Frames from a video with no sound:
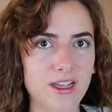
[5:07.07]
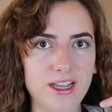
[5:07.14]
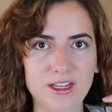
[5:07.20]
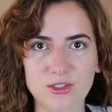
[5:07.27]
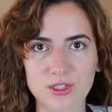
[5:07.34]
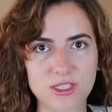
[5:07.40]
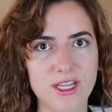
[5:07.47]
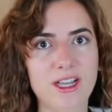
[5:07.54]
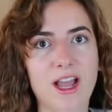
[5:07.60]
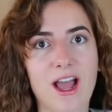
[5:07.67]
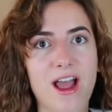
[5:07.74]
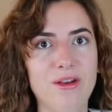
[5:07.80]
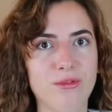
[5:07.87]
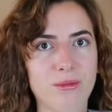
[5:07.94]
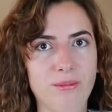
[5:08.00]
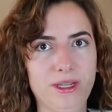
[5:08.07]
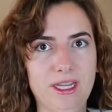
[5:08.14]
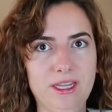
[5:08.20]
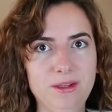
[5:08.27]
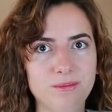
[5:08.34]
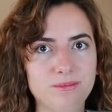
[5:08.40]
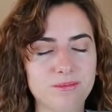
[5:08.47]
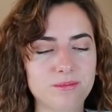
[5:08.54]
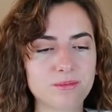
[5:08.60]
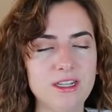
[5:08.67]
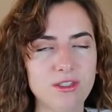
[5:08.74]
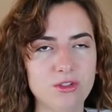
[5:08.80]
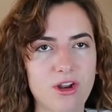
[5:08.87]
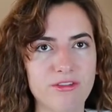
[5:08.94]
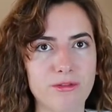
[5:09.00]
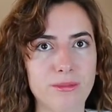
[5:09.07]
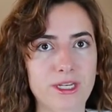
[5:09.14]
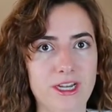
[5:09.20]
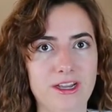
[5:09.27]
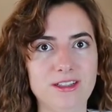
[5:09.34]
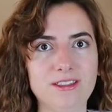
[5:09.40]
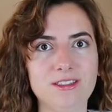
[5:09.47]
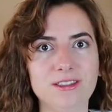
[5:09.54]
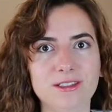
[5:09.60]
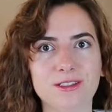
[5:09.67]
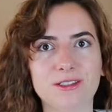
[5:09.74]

it's just like on repeat and it's driving me nuts.